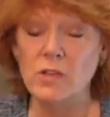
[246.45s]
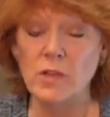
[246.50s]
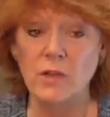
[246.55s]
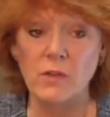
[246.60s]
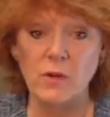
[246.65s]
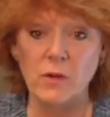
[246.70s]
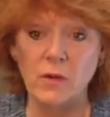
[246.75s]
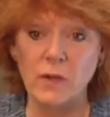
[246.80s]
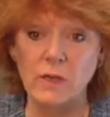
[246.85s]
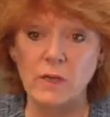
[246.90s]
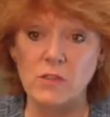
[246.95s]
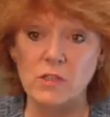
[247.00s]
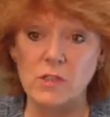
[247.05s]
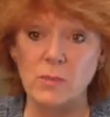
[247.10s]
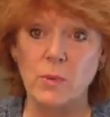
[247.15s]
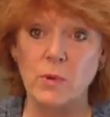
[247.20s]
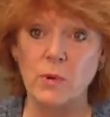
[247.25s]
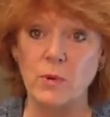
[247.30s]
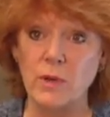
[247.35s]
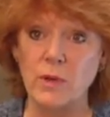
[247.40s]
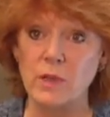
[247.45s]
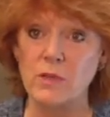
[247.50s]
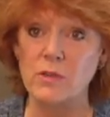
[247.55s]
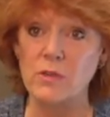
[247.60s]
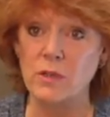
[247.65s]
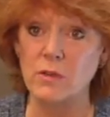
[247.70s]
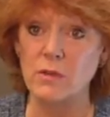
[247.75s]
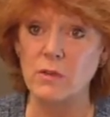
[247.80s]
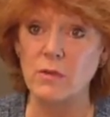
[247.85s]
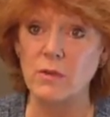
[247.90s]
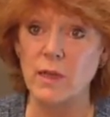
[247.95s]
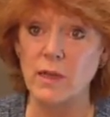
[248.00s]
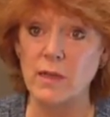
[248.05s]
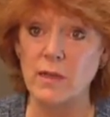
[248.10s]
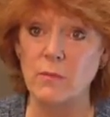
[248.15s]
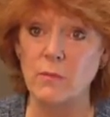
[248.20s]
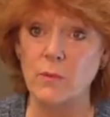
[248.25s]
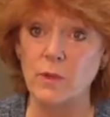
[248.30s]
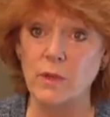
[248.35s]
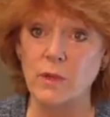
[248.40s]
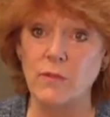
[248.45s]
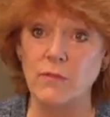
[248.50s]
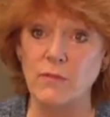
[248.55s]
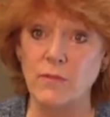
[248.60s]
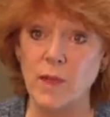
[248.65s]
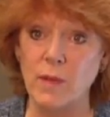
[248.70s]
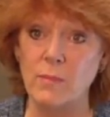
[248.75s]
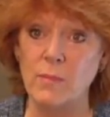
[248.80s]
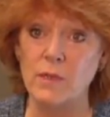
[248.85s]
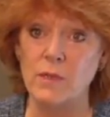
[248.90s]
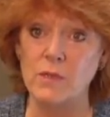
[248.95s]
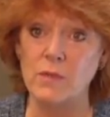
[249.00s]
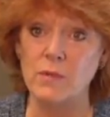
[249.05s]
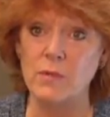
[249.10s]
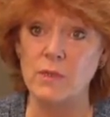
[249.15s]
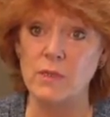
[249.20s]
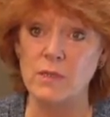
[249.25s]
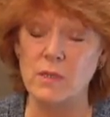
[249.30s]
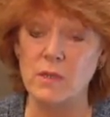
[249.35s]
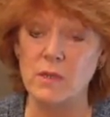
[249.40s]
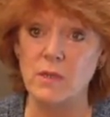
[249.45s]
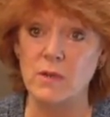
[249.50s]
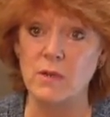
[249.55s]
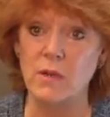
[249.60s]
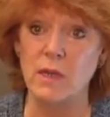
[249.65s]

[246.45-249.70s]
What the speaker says: other and support each other like would a family to each other.